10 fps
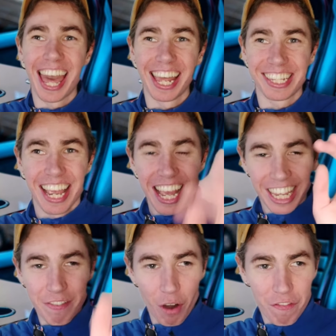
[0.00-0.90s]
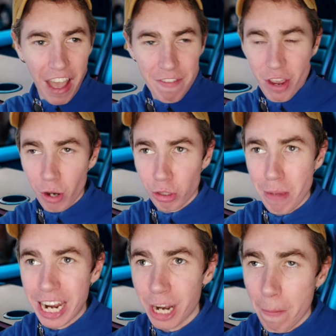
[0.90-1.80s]
ladies, give your 5 euro to
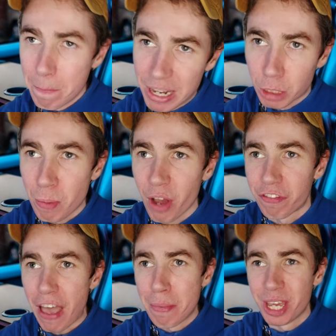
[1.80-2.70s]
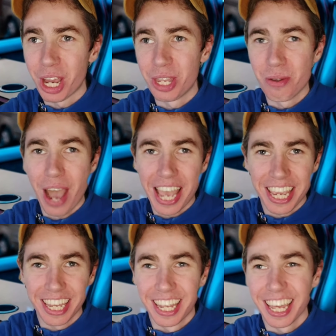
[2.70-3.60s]
my little bitch boy Fabian on the
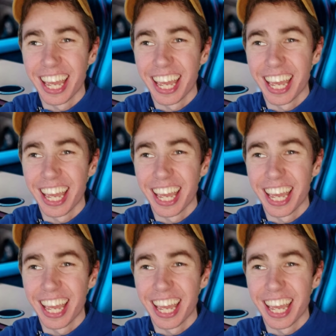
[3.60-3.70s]
way in.